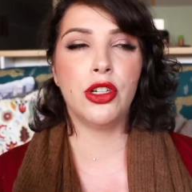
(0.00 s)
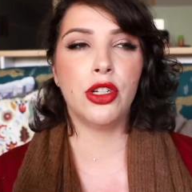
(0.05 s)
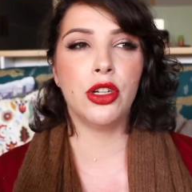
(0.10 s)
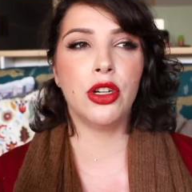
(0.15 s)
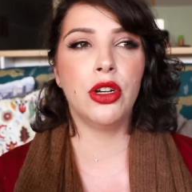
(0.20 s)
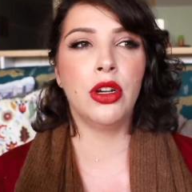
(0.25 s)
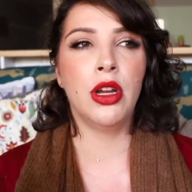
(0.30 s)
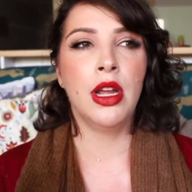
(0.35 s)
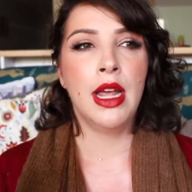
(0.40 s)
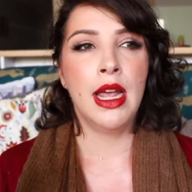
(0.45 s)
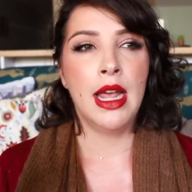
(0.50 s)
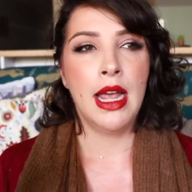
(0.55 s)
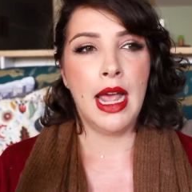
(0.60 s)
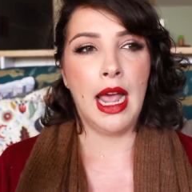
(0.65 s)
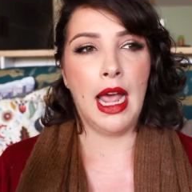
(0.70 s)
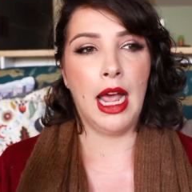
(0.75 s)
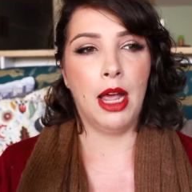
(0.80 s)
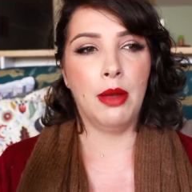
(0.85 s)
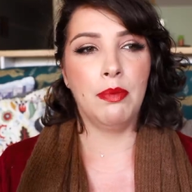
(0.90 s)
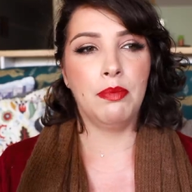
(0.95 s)
do,
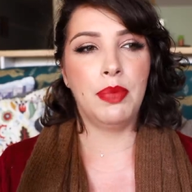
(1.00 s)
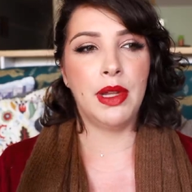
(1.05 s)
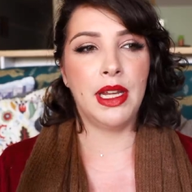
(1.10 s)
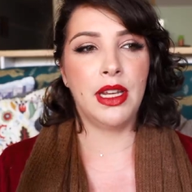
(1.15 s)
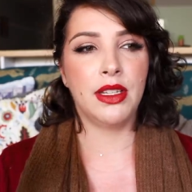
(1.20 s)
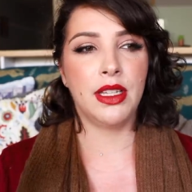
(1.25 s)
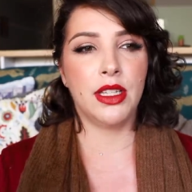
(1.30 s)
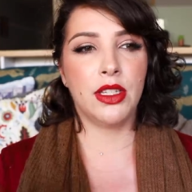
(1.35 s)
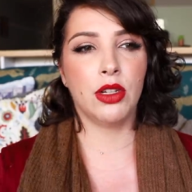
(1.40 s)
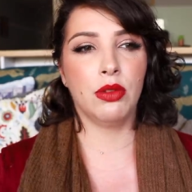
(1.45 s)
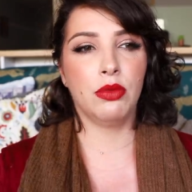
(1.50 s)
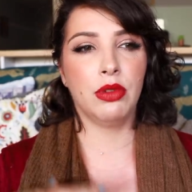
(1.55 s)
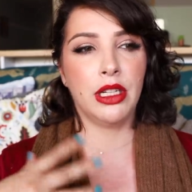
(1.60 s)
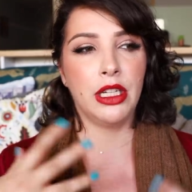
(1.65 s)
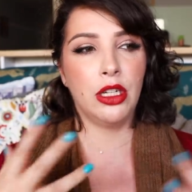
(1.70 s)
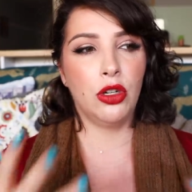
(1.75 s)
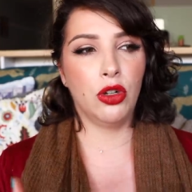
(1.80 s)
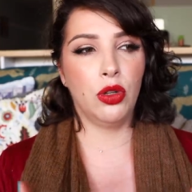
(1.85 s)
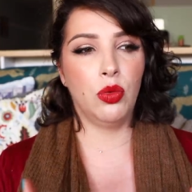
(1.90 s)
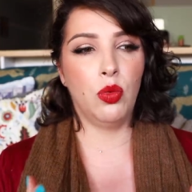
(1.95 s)
because it's a
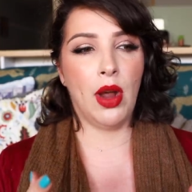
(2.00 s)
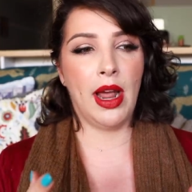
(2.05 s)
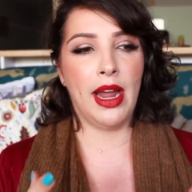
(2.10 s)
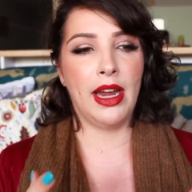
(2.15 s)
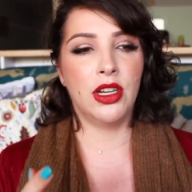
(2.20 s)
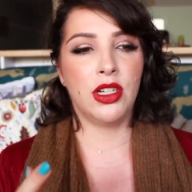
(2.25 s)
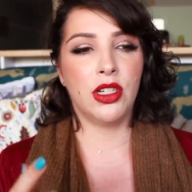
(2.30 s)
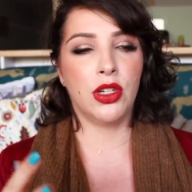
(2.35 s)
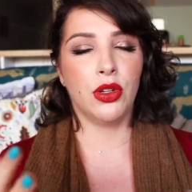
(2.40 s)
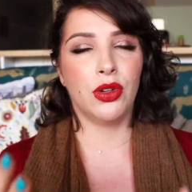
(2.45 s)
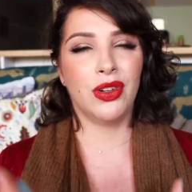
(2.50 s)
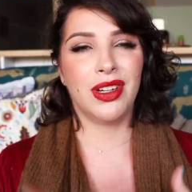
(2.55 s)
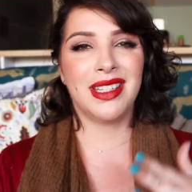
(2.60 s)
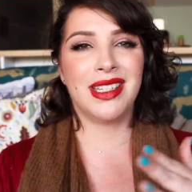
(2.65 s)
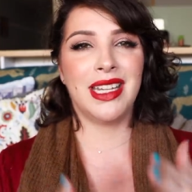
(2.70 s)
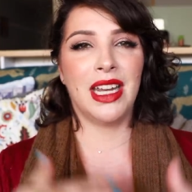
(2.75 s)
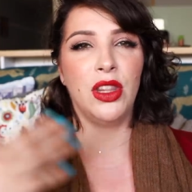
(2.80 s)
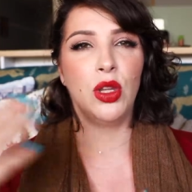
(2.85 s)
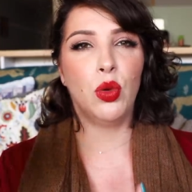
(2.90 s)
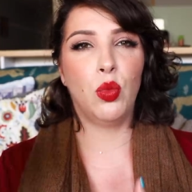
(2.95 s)
really good way to
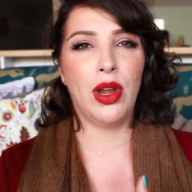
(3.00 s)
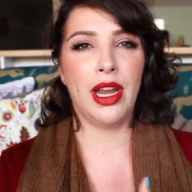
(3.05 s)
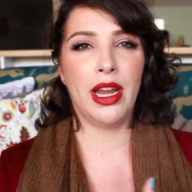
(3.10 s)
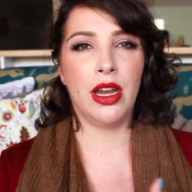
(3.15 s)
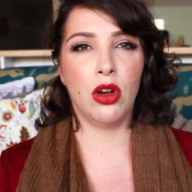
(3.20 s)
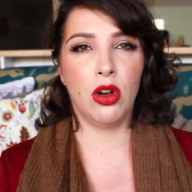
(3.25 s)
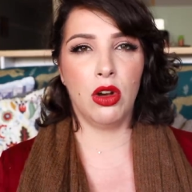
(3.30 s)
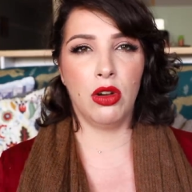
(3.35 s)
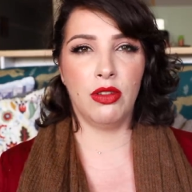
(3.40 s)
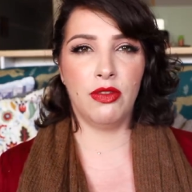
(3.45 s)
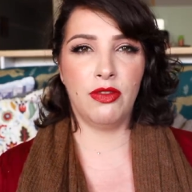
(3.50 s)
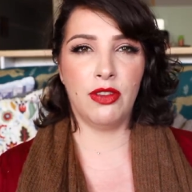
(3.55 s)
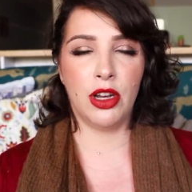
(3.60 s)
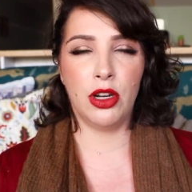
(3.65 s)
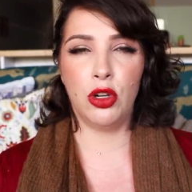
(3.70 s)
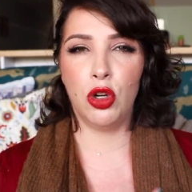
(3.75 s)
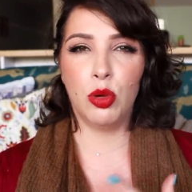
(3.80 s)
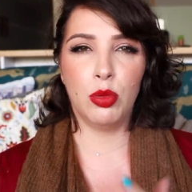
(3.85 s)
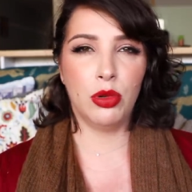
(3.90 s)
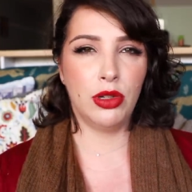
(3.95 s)
extend the wear of
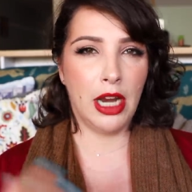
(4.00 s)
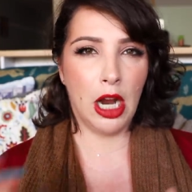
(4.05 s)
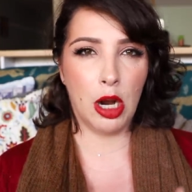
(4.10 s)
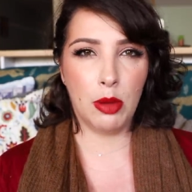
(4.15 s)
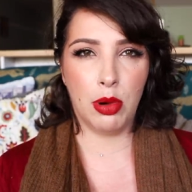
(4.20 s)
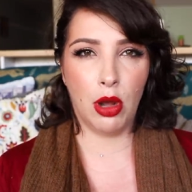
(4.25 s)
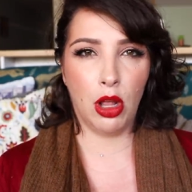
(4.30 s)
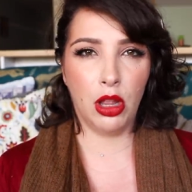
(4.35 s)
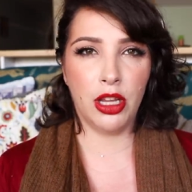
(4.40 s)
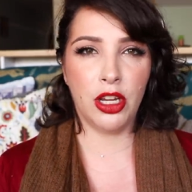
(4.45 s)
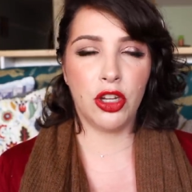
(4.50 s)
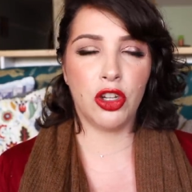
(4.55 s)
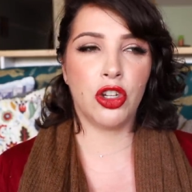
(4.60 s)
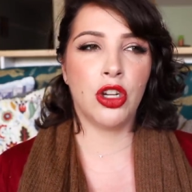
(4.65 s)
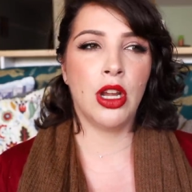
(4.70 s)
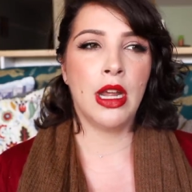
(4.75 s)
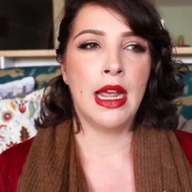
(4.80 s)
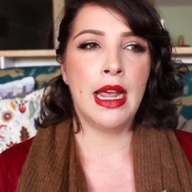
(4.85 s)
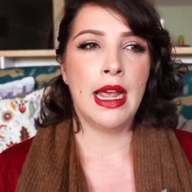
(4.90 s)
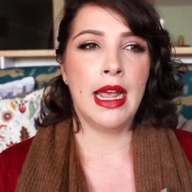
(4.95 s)
a normal nail
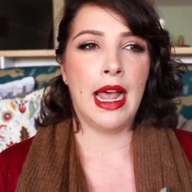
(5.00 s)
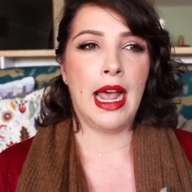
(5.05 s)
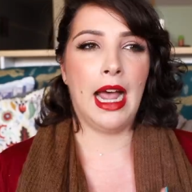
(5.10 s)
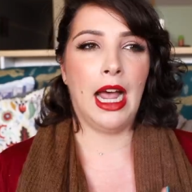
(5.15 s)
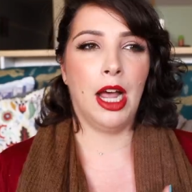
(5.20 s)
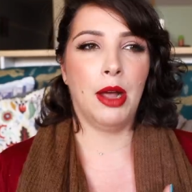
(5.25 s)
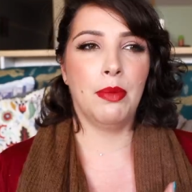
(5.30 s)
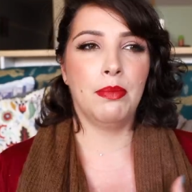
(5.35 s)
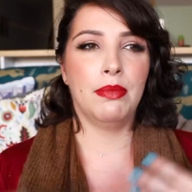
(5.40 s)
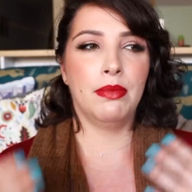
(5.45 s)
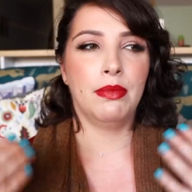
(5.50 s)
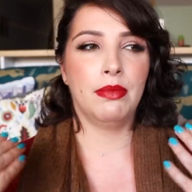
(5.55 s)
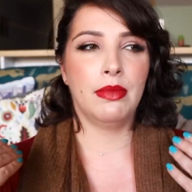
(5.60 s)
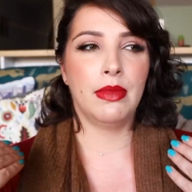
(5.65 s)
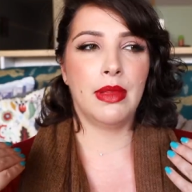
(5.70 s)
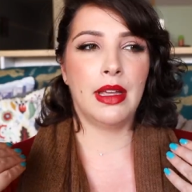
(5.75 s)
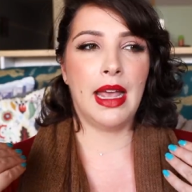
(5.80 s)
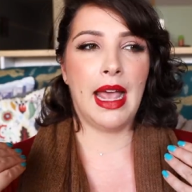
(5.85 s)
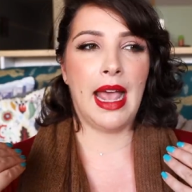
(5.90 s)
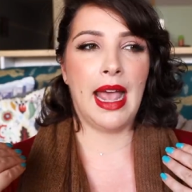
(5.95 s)
polish
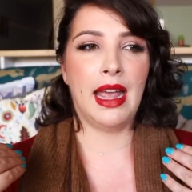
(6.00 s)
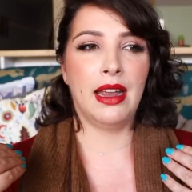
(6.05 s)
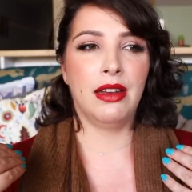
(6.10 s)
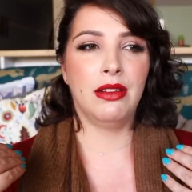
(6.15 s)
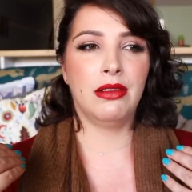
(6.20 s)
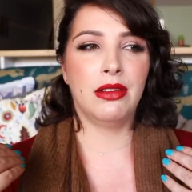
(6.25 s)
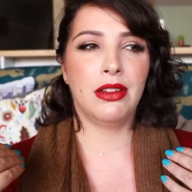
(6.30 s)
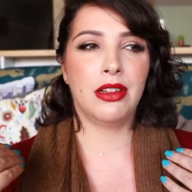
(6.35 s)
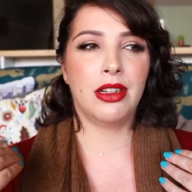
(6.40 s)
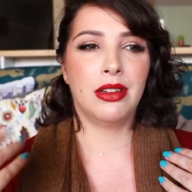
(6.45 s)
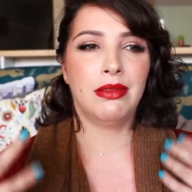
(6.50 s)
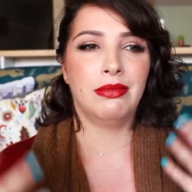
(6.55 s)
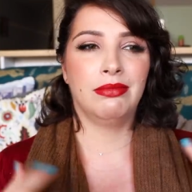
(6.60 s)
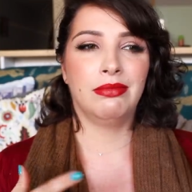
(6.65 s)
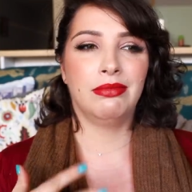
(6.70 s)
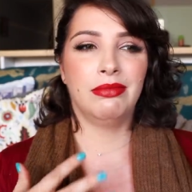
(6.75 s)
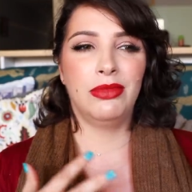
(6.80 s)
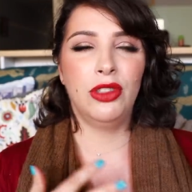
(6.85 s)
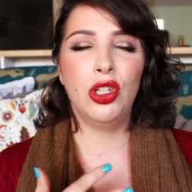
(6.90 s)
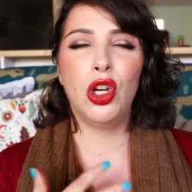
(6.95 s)
and
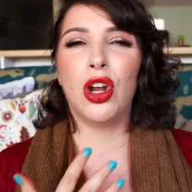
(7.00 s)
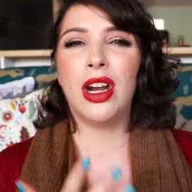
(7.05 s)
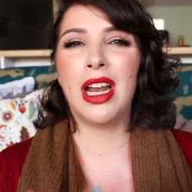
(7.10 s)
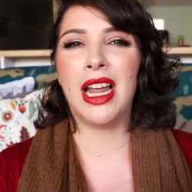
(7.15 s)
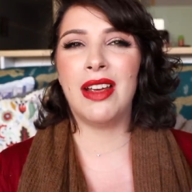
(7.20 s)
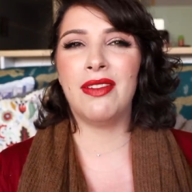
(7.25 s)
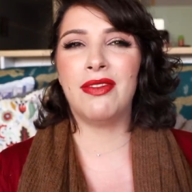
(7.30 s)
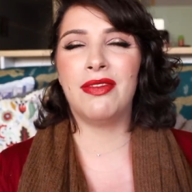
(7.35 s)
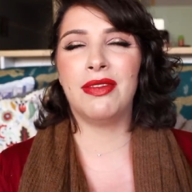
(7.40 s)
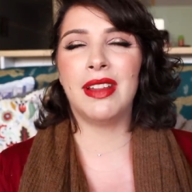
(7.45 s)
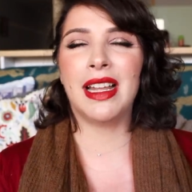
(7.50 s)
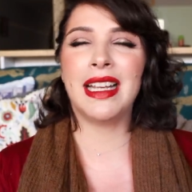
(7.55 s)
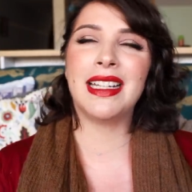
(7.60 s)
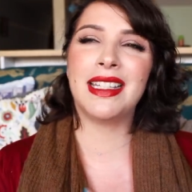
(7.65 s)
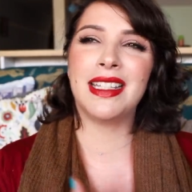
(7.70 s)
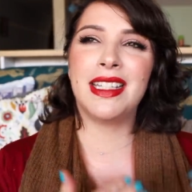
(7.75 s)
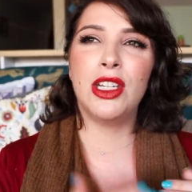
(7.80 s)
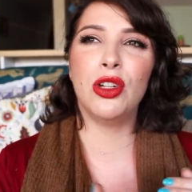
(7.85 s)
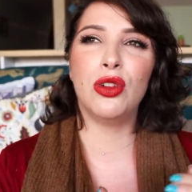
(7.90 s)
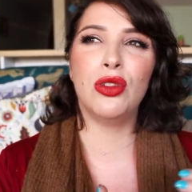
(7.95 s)
not have, like,
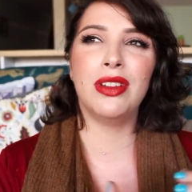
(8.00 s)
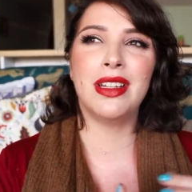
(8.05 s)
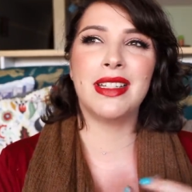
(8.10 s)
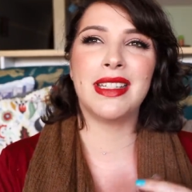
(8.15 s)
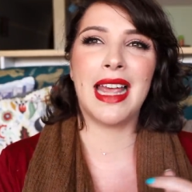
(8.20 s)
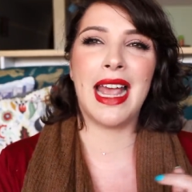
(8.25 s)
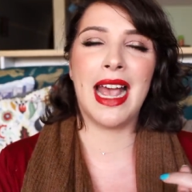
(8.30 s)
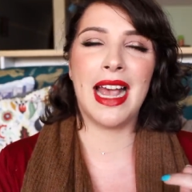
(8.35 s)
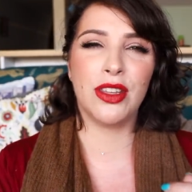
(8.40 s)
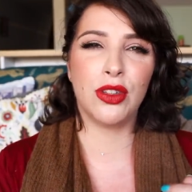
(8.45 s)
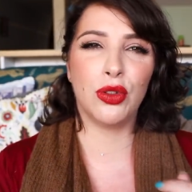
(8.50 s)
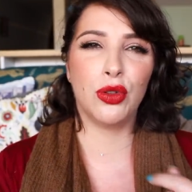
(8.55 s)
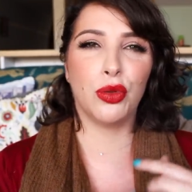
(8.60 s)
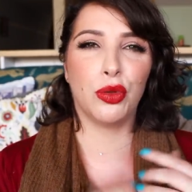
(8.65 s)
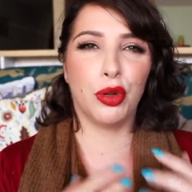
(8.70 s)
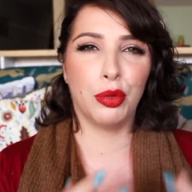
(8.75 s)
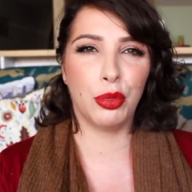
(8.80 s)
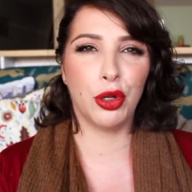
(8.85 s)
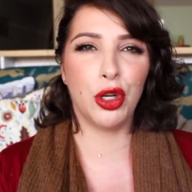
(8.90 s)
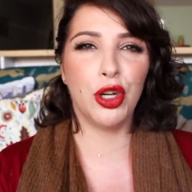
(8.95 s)
it still is a hassle to
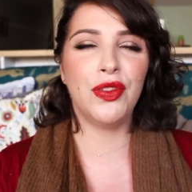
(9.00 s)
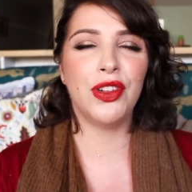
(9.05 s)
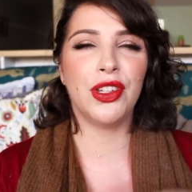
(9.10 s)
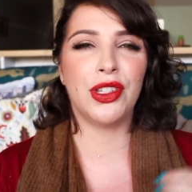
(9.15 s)
remove.